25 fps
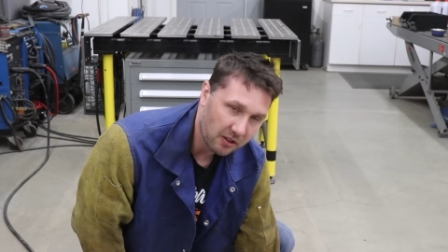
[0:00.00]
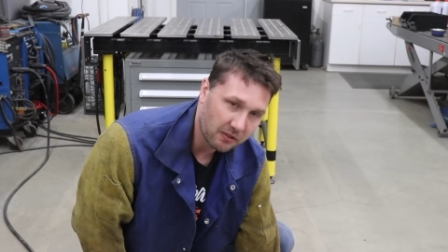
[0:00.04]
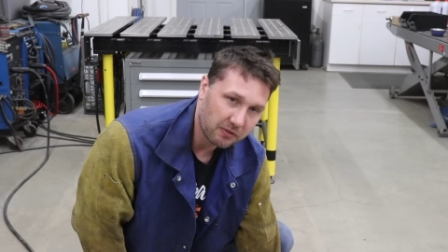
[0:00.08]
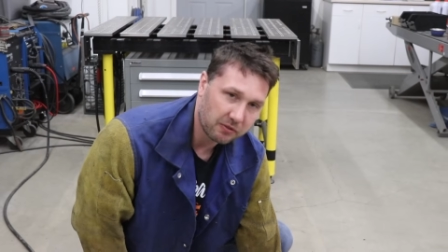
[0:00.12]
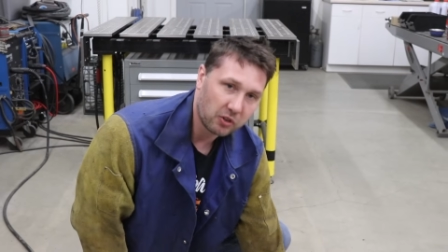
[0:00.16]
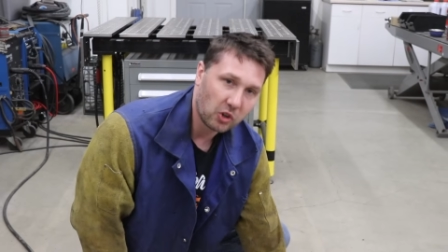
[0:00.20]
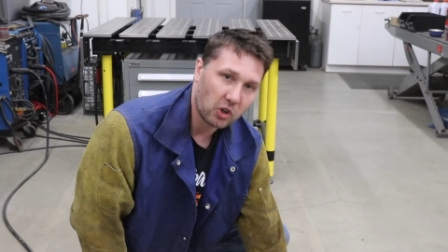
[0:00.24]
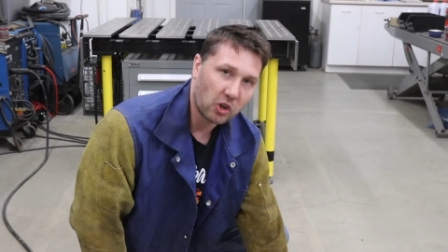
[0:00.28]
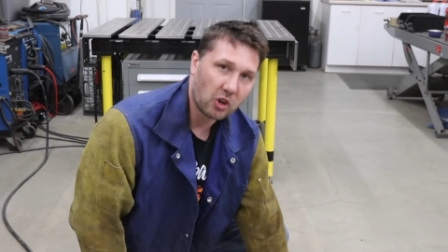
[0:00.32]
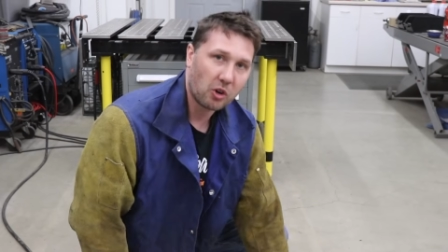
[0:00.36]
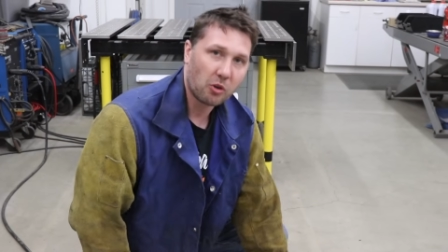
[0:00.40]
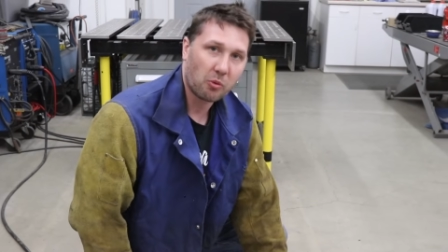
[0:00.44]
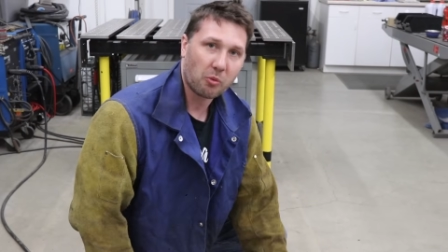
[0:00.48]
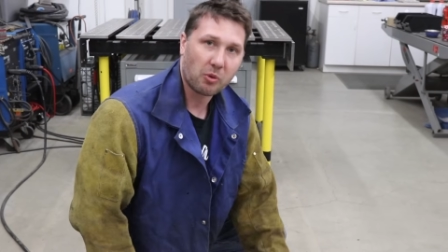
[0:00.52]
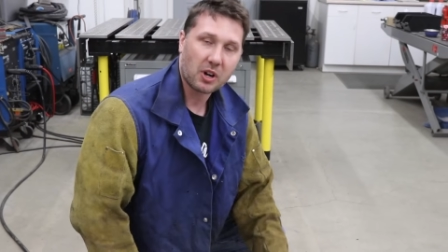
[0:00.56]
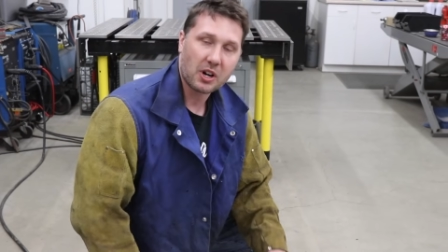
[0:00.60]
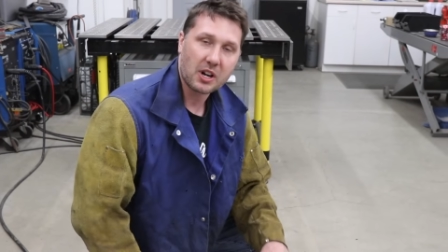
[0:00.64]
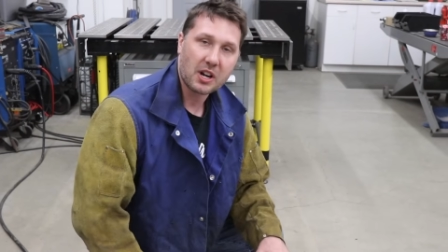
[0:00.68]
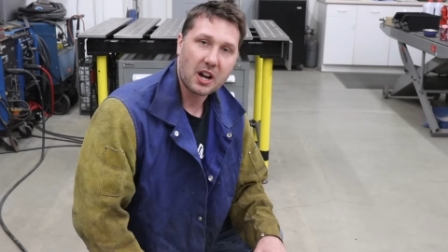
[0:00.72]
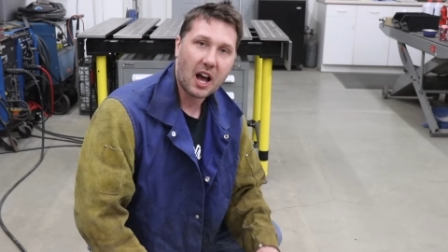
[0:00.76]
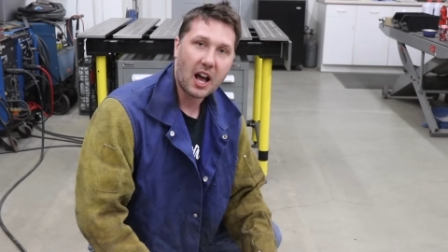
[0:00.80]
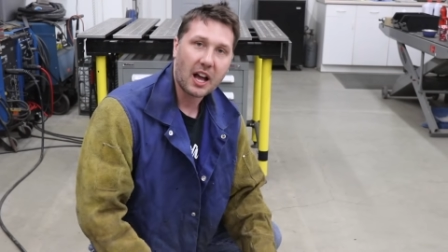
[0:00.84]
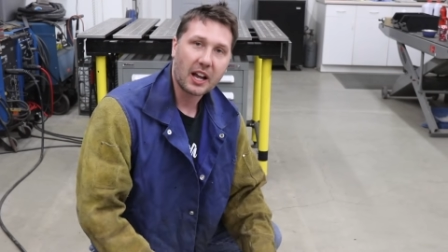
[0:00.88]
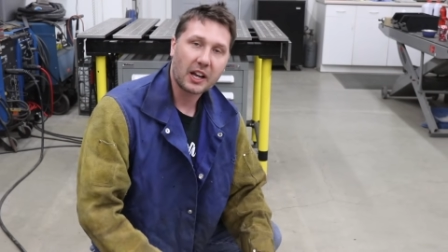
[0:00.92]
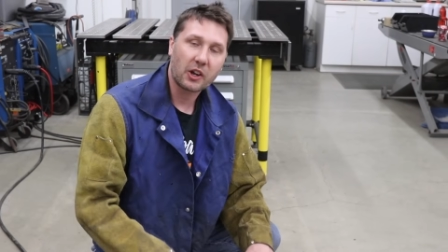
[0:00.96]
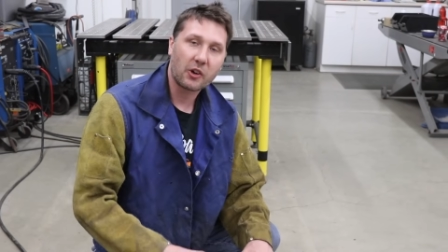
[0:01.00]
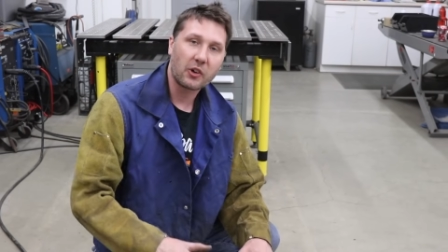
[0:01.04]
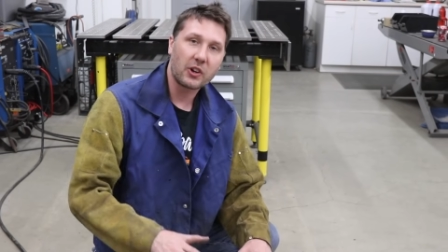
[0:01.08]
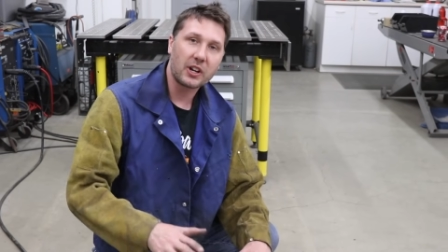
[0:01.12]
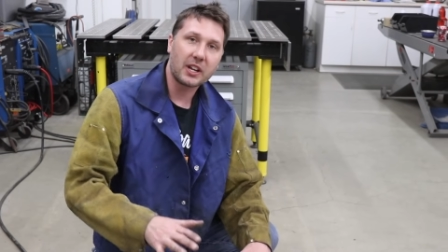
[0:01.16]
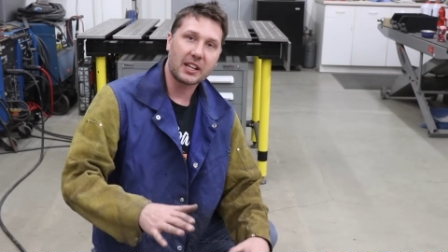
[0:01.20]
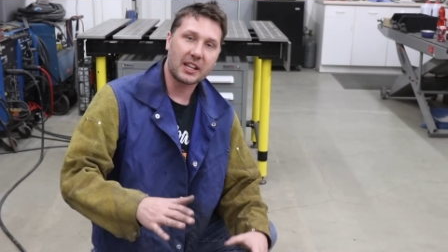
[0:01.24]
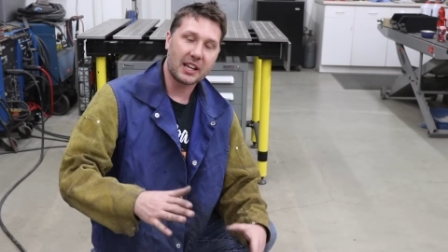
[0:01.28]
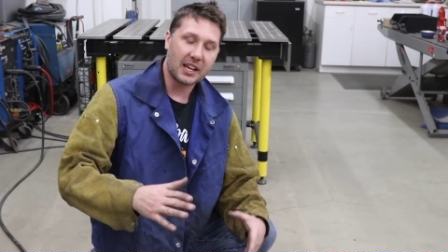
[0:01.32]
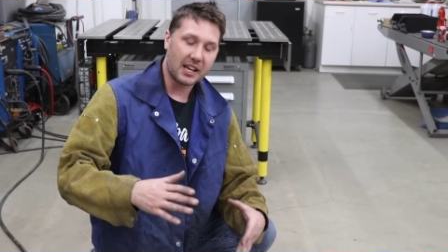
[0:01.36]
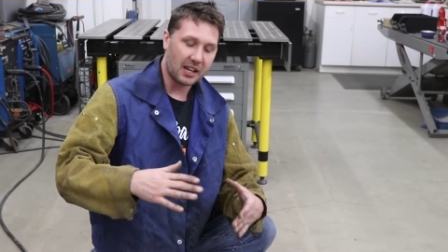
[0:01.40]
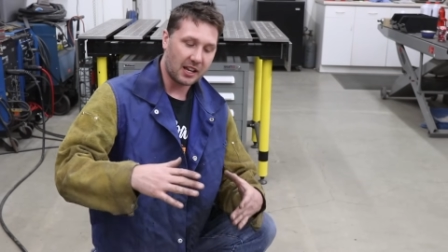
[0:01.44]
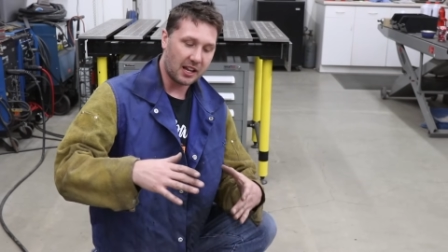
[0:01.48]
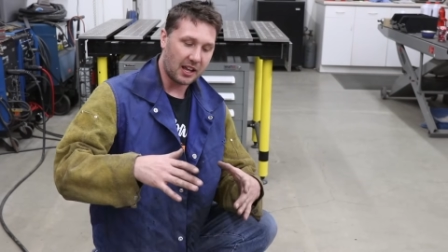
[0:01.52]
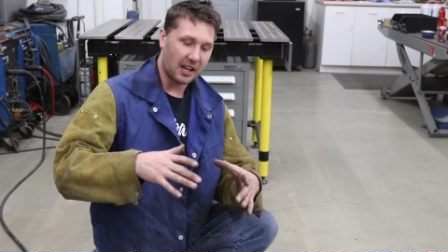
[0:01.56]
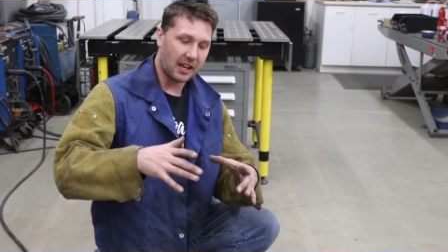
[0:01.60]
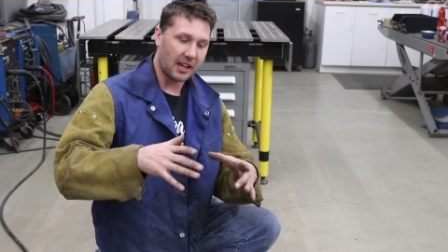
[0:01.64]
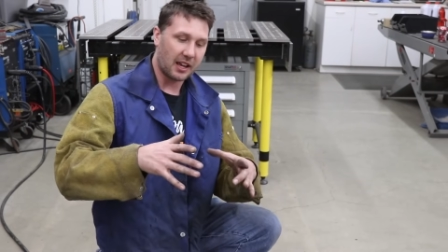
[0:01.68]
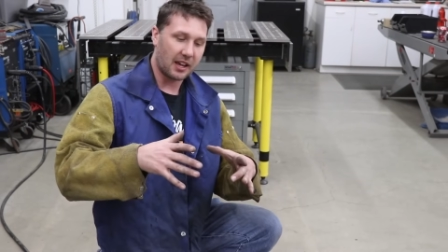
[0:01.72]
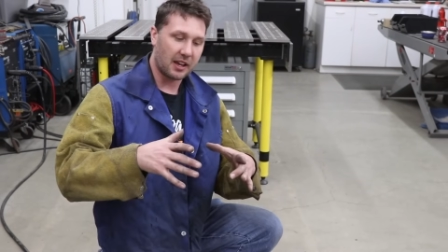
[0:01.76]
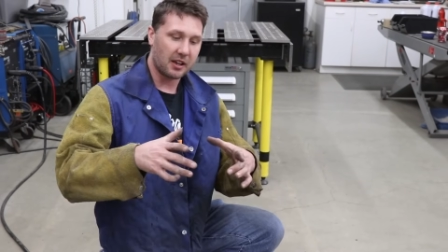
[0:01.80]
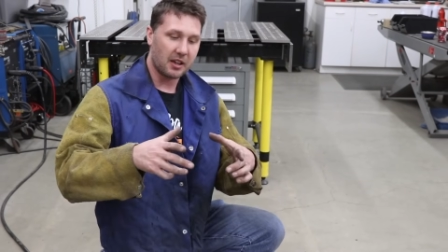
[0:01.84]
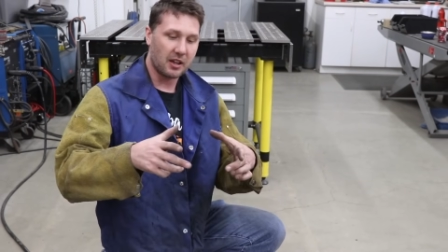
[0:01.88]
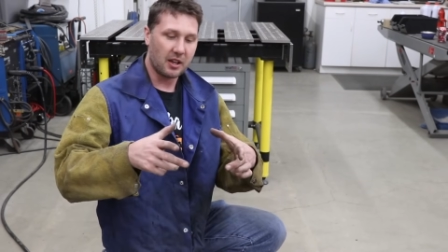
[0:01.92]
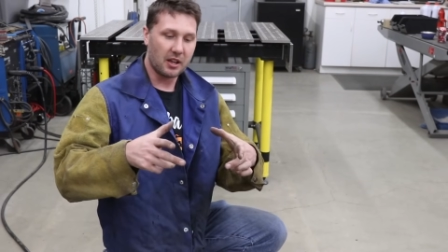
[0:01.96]
the floor, we're not going to get
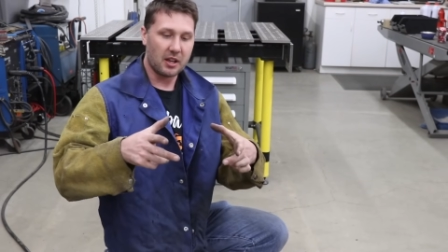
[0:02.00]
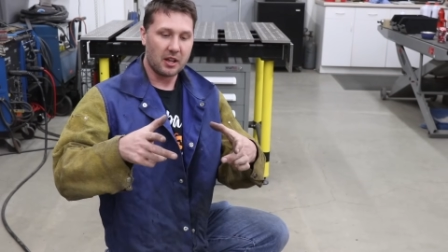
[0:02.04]
a